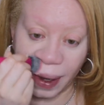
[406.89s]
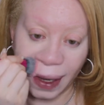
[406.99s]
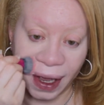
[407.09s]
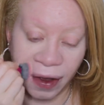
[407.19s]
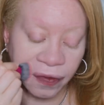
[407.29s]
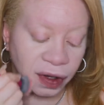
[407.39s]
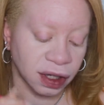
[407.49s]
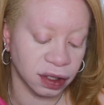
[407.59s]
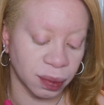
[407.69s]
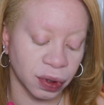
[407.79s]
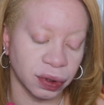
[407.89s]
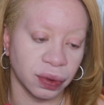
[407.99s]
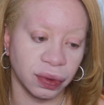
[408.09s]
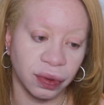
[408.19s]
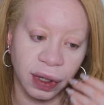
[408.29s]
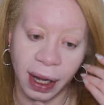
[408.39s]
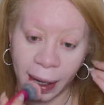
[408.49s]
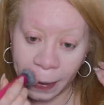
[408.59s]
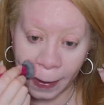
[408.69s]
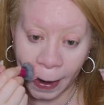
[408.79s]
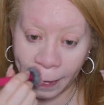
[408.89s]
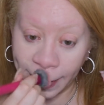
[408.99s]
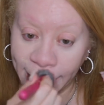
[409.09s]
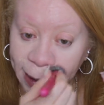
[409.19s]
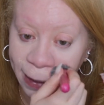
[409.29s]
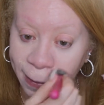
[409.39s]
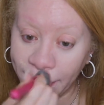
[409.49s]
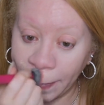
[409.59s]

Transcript: I have customers who do not have albinism.